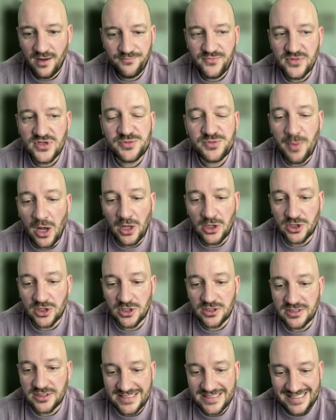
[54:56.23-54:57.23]

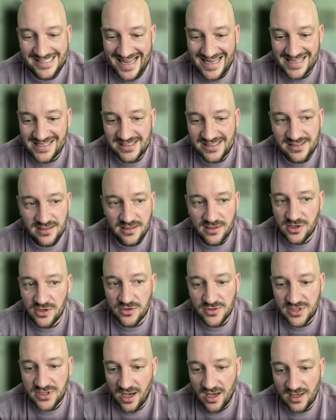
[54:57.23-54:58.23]
smaller states.
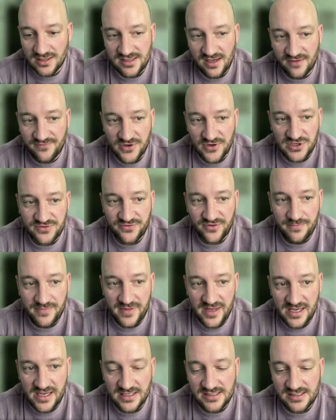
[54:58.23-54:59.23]
Utah suffers from
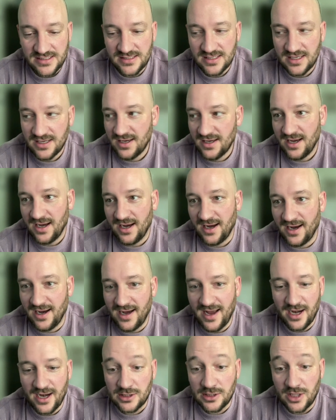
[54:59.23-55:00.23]
this,
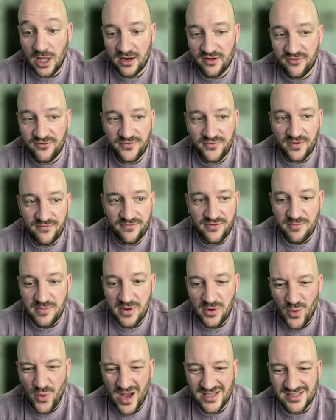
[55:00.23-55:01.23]
and a lot of the
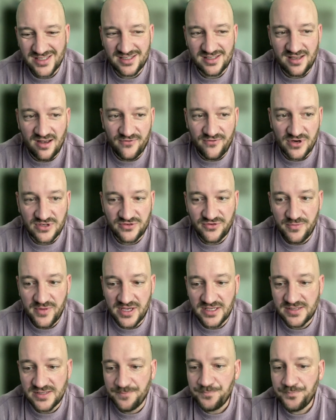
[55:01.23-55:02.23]
Midwest suffers from
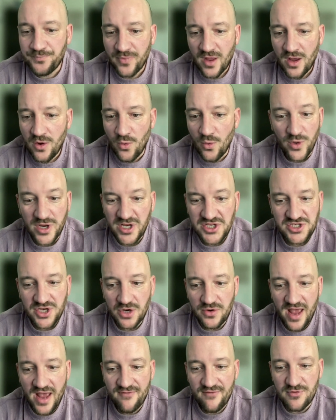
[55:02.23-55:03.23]
this. We just
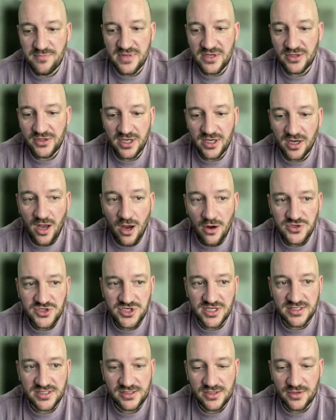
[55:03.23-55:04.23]
don't have a million
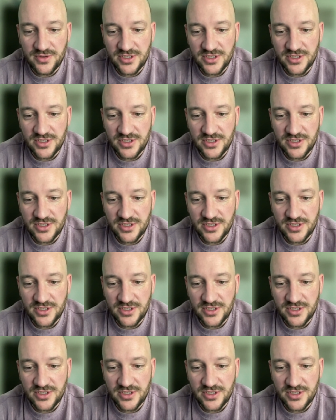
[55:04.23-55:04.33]
coaches, so